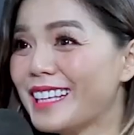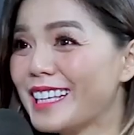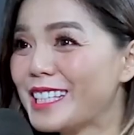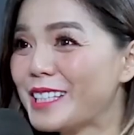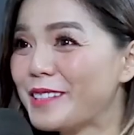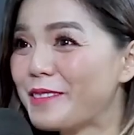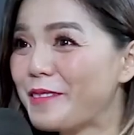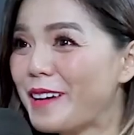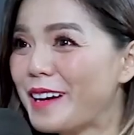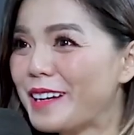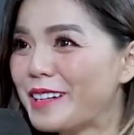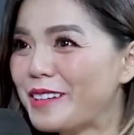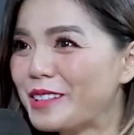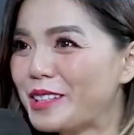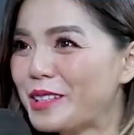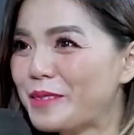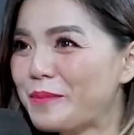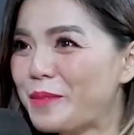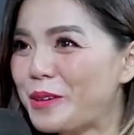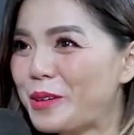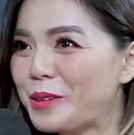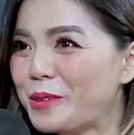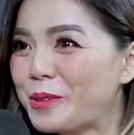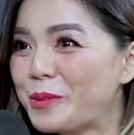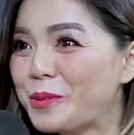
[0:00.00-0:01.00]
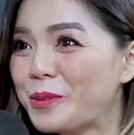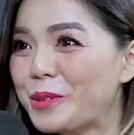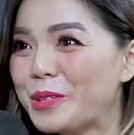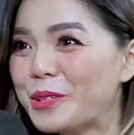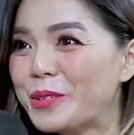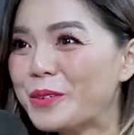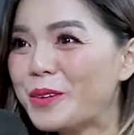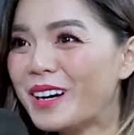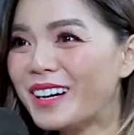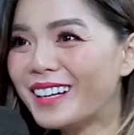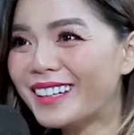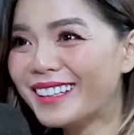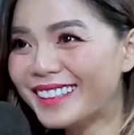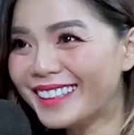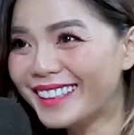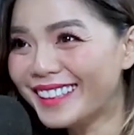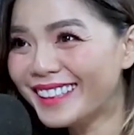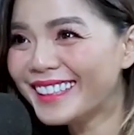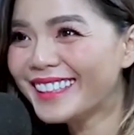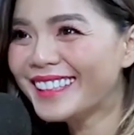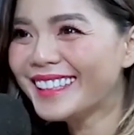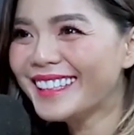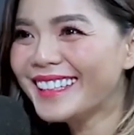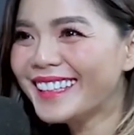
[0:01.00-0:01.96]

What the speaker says: let's find out about who you are.